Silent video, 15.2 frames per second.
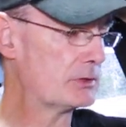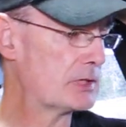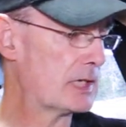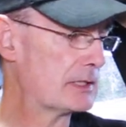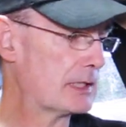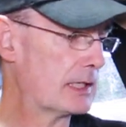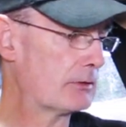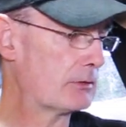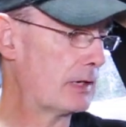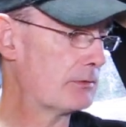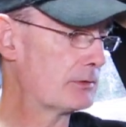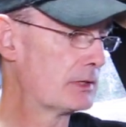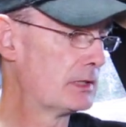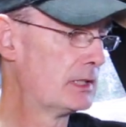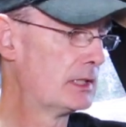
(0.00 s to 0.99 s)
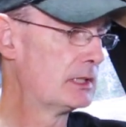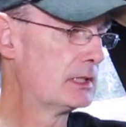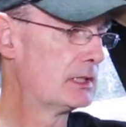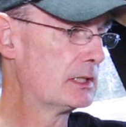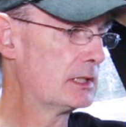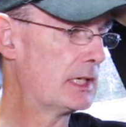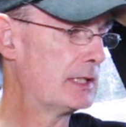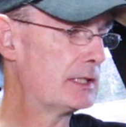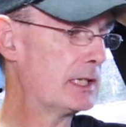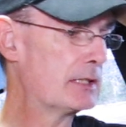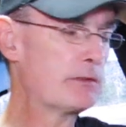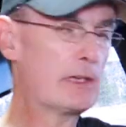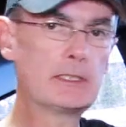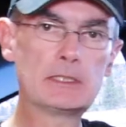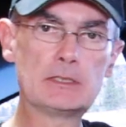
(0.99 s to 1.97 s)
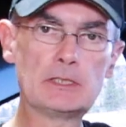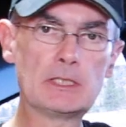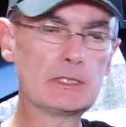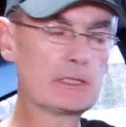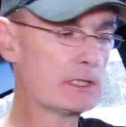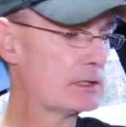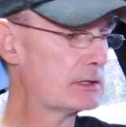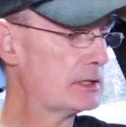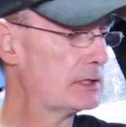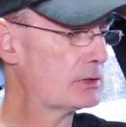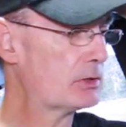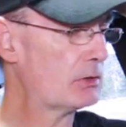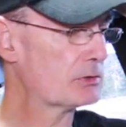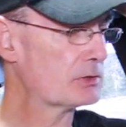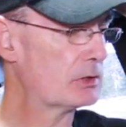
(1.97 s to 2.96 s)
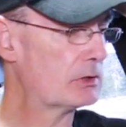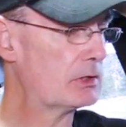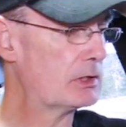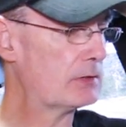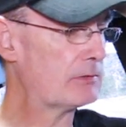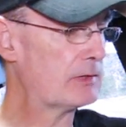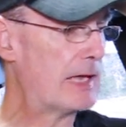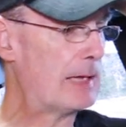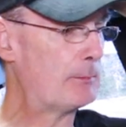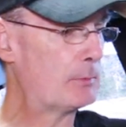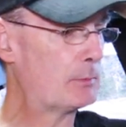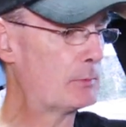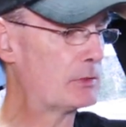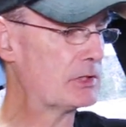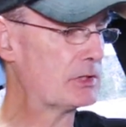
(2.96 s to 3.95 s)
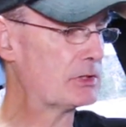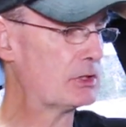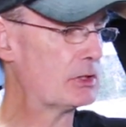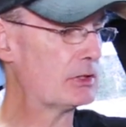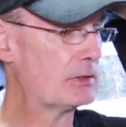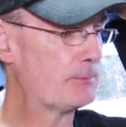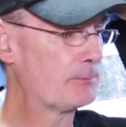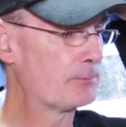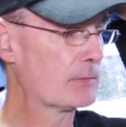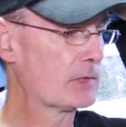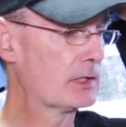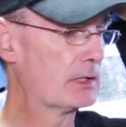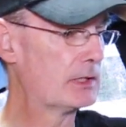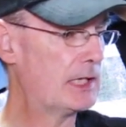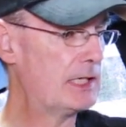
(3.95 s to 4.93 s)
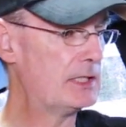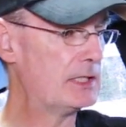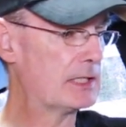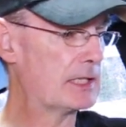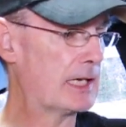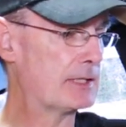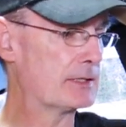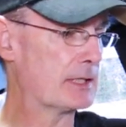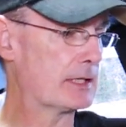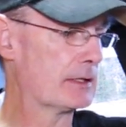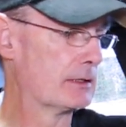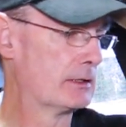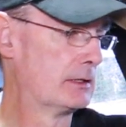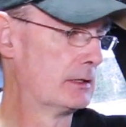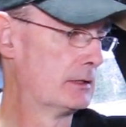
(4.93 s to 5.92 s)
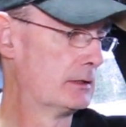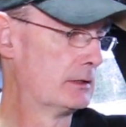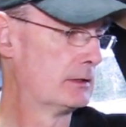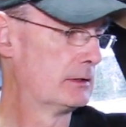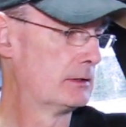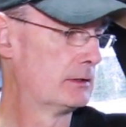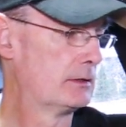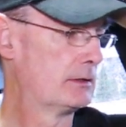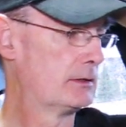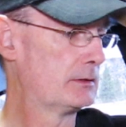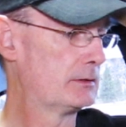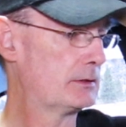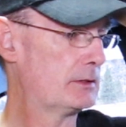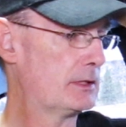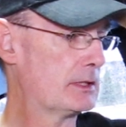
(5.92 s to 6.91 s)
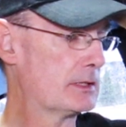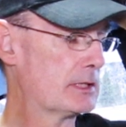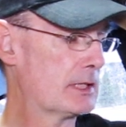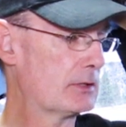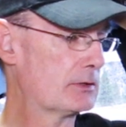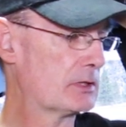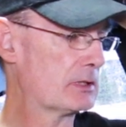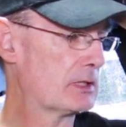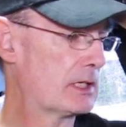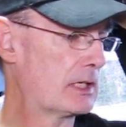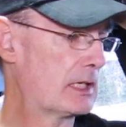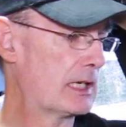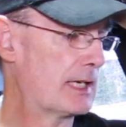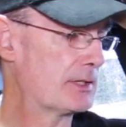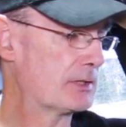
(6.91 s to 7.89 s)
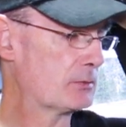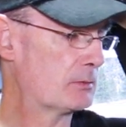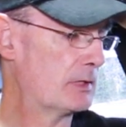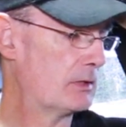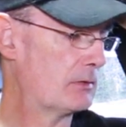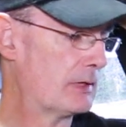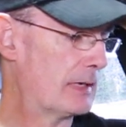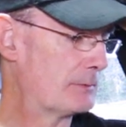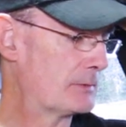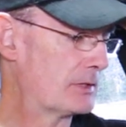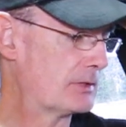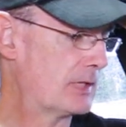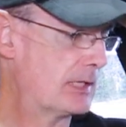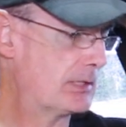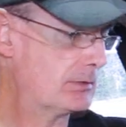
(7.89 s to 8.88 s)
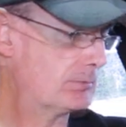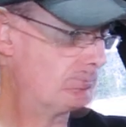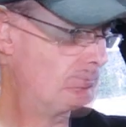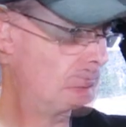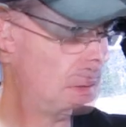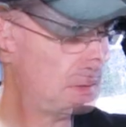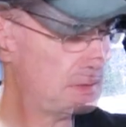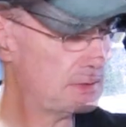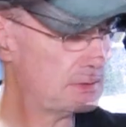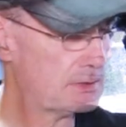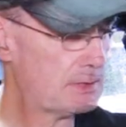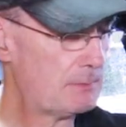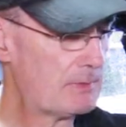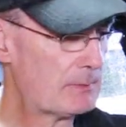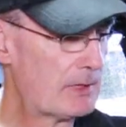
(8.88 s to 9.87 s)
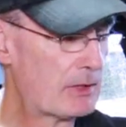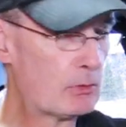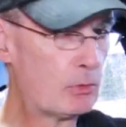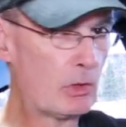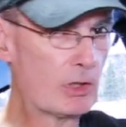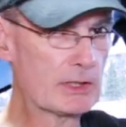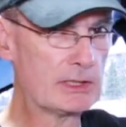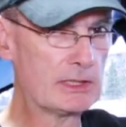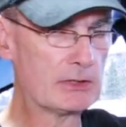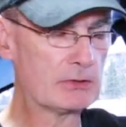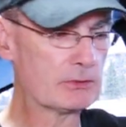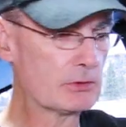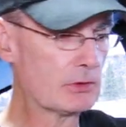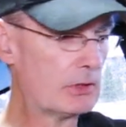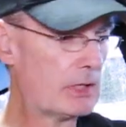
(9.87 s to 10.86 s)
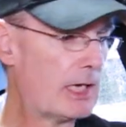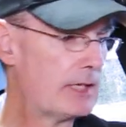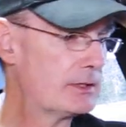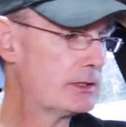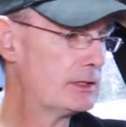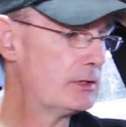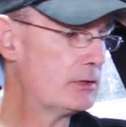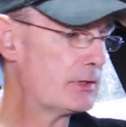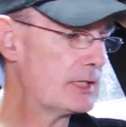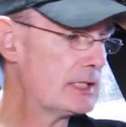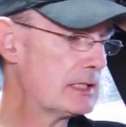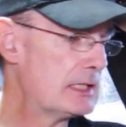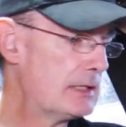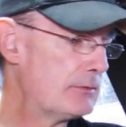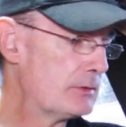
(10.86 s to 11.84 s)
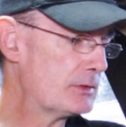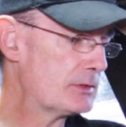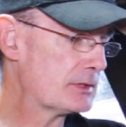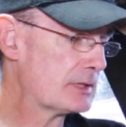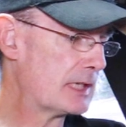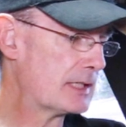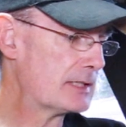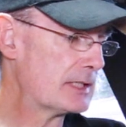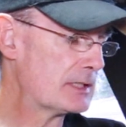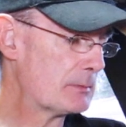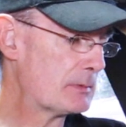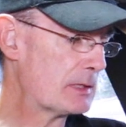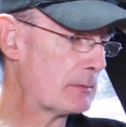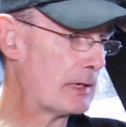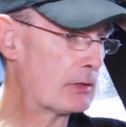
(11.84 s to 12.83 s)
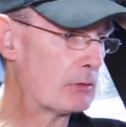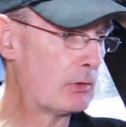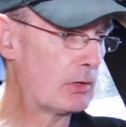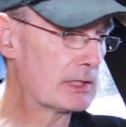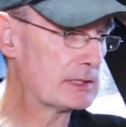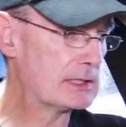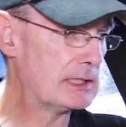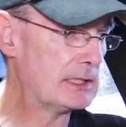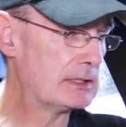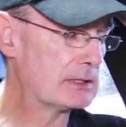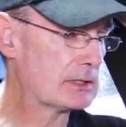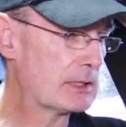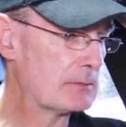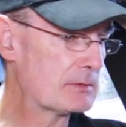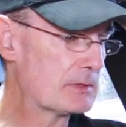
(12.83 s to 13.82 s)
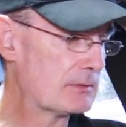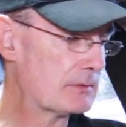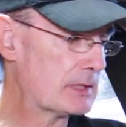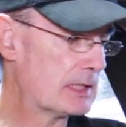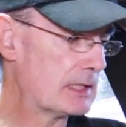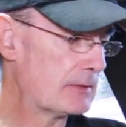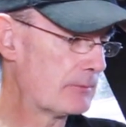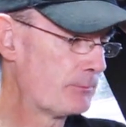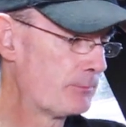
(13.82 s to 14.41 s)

a jet aircraft. And the advantage is that it's also a flap position indicator, so you can tell just at a glance where your flaps are set. Something about quality control. These levers, I said something about quality in terms of the